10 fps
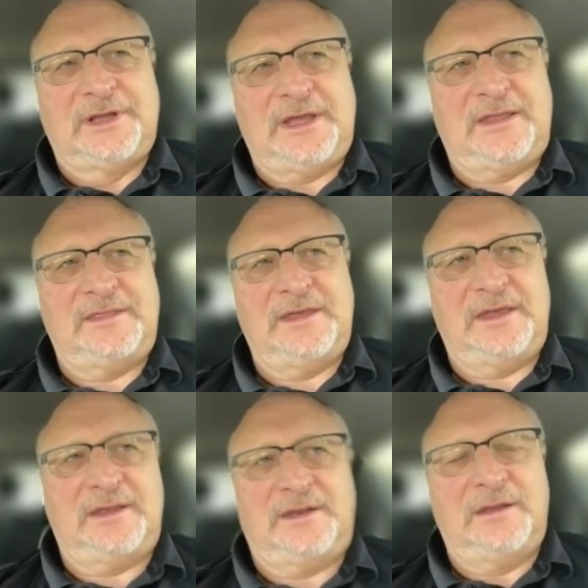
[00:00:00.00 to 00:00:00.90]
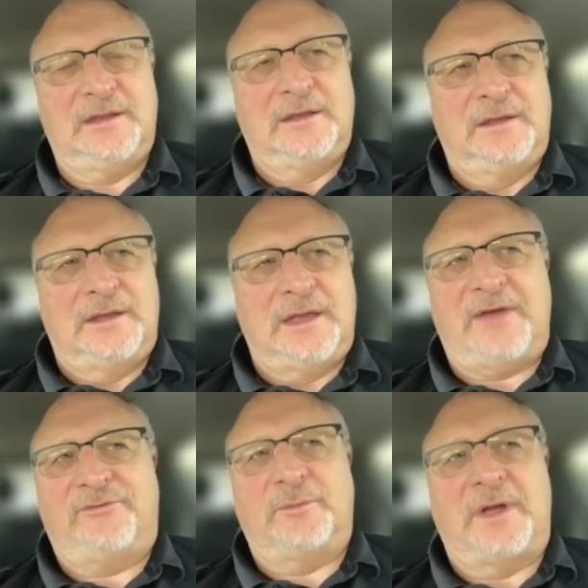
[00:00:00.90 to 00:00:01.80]
And then
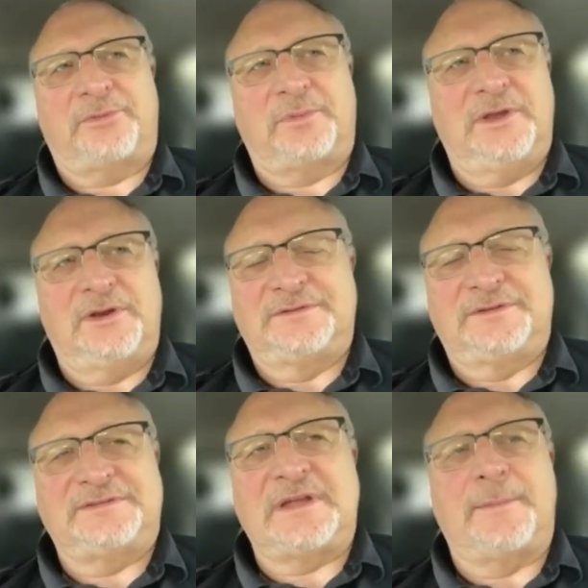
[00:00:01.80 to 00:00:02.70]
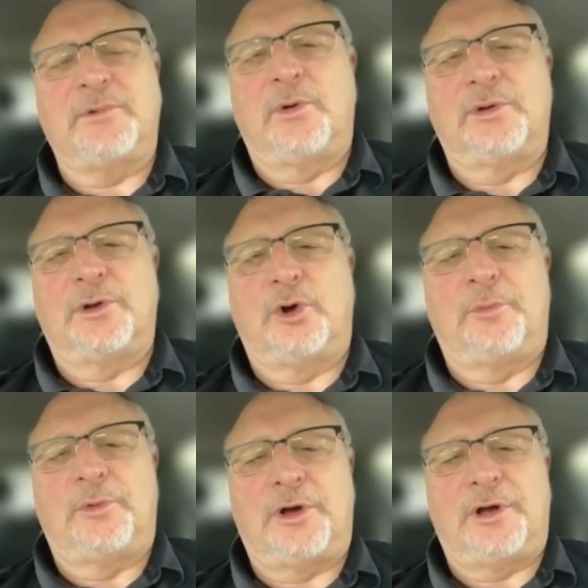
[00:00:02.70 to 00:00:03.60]
after about three years, they stopped going to
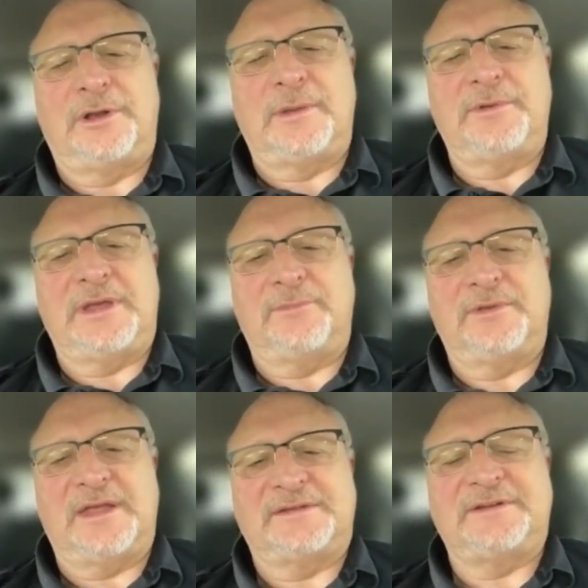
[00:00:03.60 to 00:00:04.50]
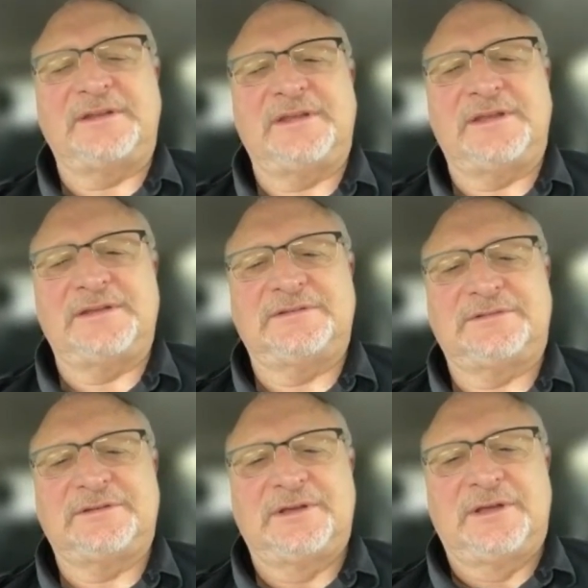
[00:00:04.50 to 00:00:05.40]
Omaha and they became the Kansas City
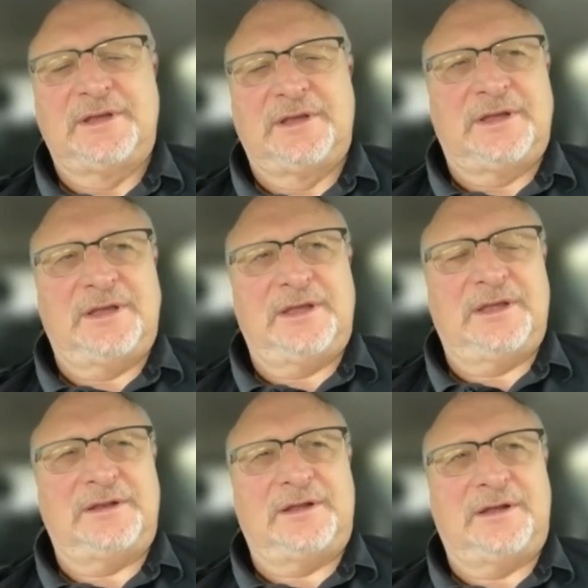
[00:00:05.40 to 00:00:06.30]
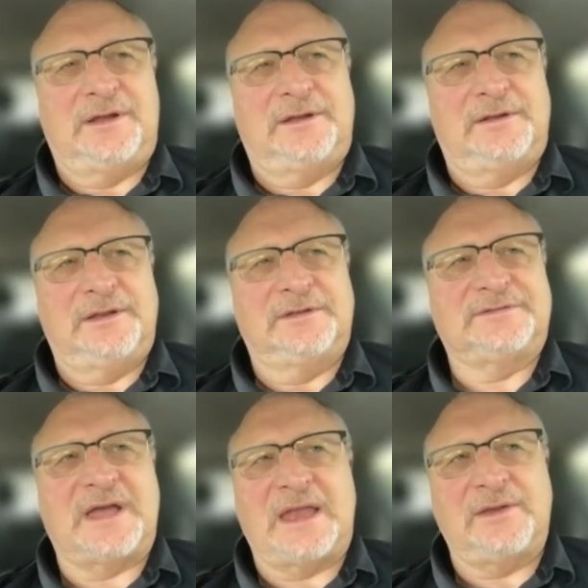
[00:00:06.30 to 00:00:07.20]
Kings. And uh,
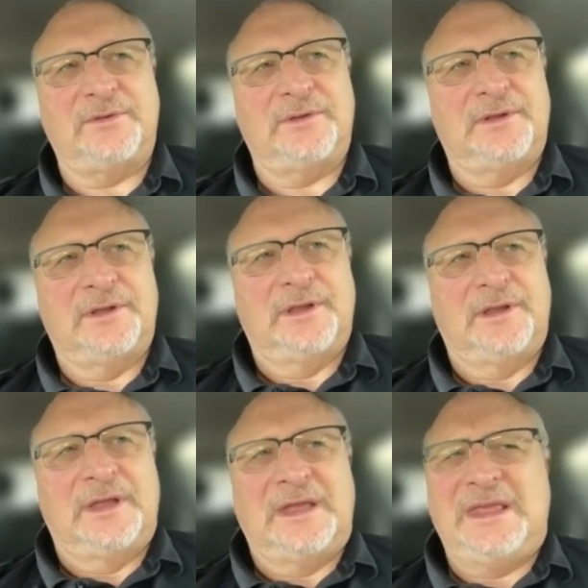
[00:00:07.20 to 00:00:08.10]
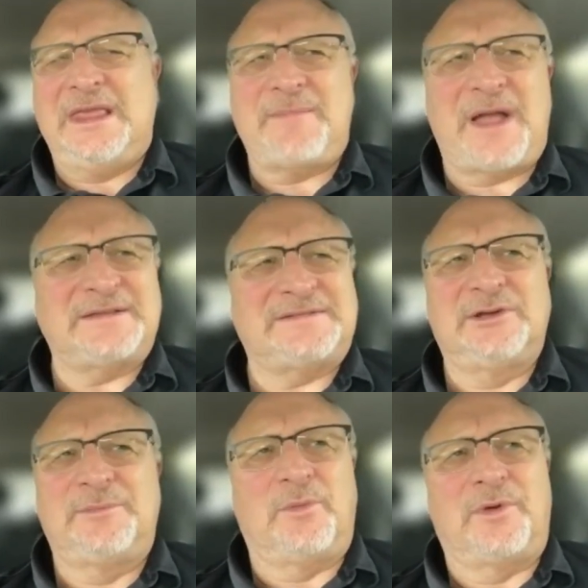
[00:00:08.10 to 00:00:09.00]
Scotty, he might
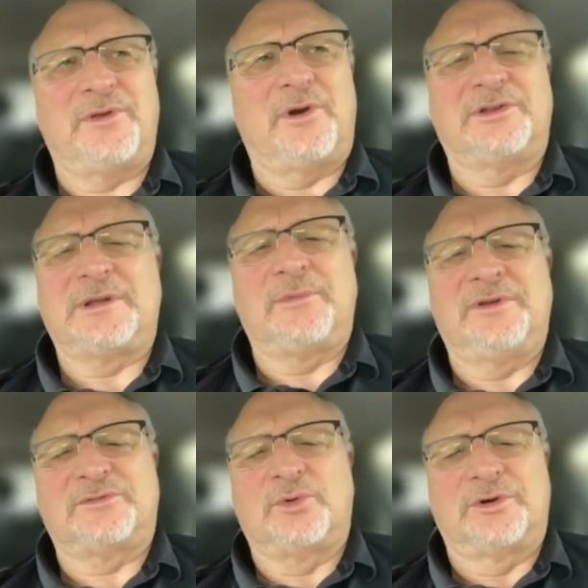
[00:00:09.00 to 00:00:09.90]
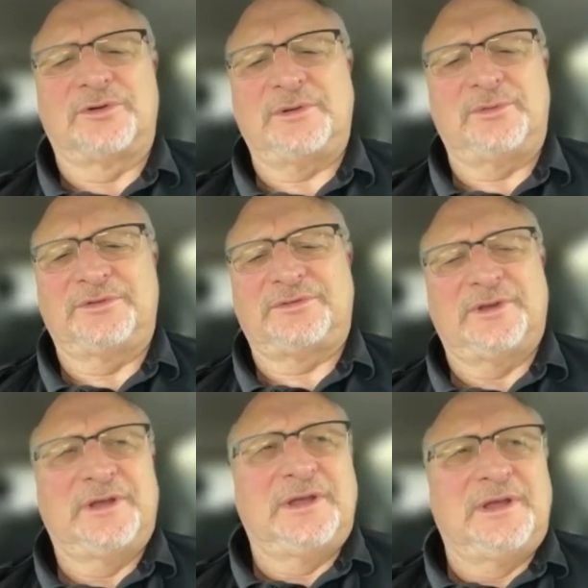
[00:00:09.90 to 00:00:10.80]
still be one of their all-time leading scorers. He was
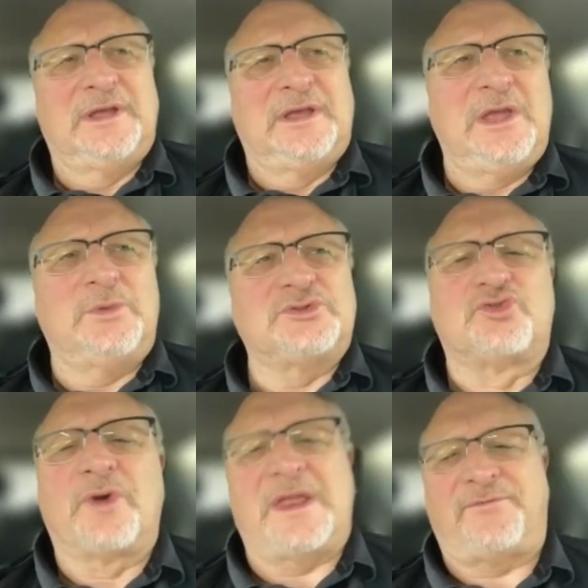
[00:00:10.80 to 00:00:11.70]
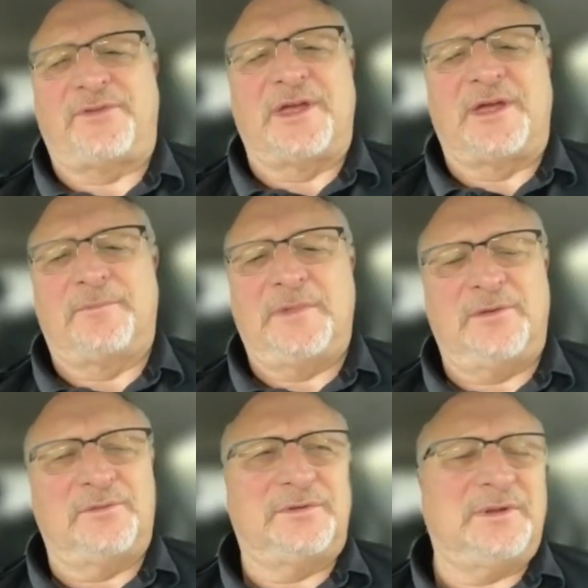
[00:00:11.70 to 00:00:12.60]
he was great for them.
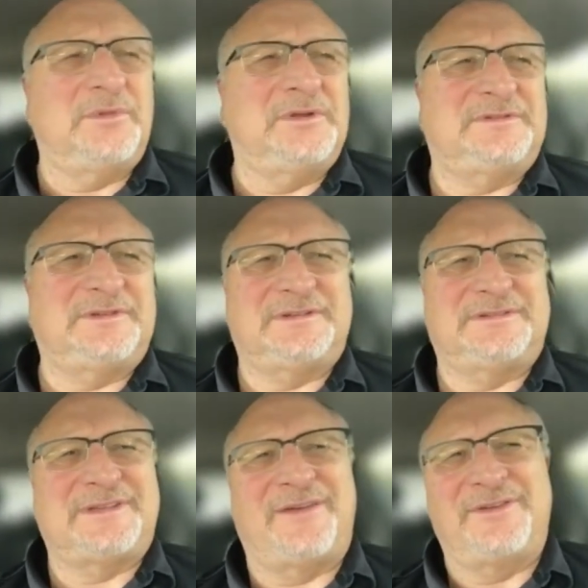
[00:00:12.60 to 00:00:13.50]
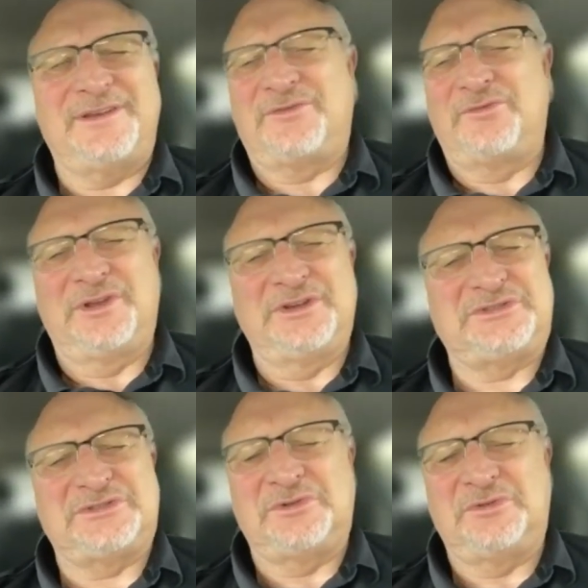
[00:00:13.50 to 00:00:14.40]
He was, I mean, six seven can really
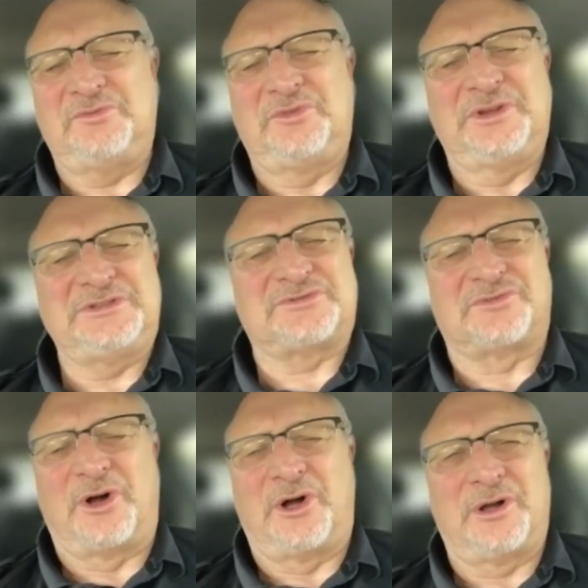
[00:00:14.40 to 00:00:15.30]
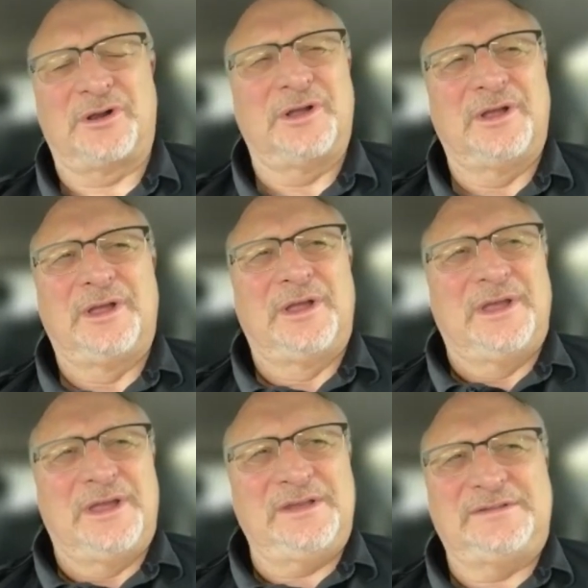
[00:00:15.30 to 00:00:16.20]
shoot, really strong.
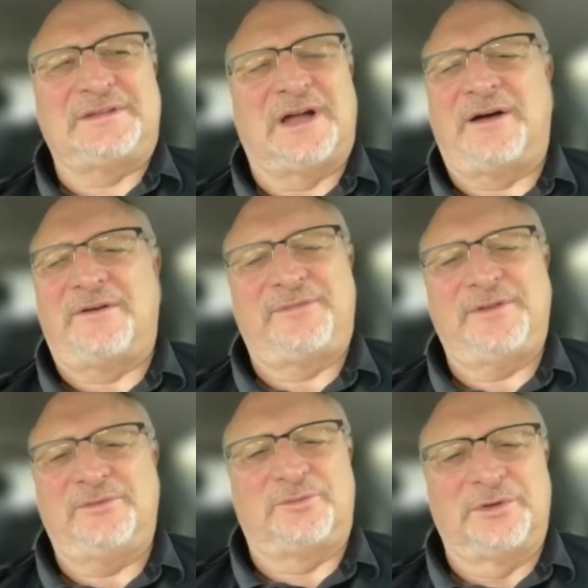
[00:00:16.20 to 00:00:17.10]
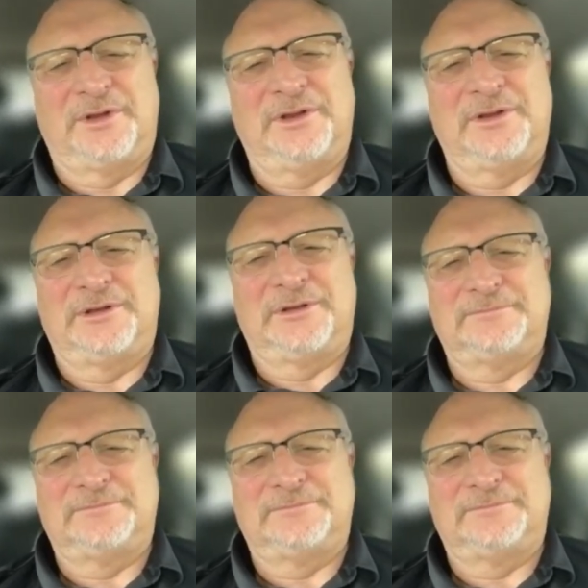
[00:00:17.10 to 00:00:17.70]
He's tough. He was really good.